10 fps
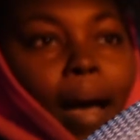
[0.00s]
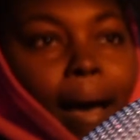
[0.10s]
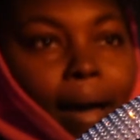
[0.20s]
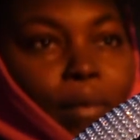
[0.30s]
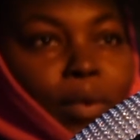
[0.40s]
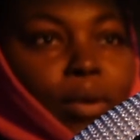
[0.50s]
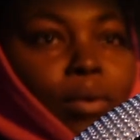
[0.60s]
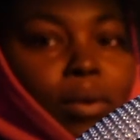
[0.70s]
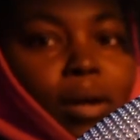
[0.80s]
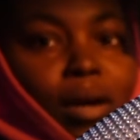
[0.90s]
i
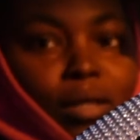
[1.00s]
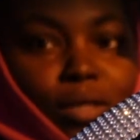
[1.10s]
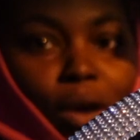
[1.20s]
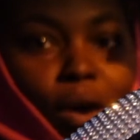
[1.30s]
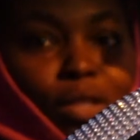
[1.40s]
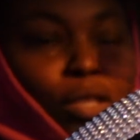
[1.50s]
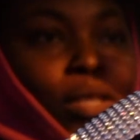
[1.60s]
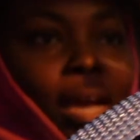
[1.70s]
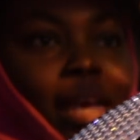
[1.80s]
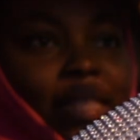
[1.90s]
will talk to you
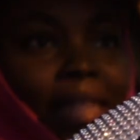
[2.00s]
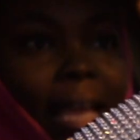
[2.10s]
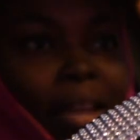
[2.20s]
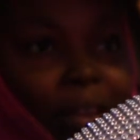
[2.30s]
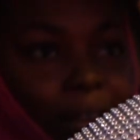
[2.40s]
guys later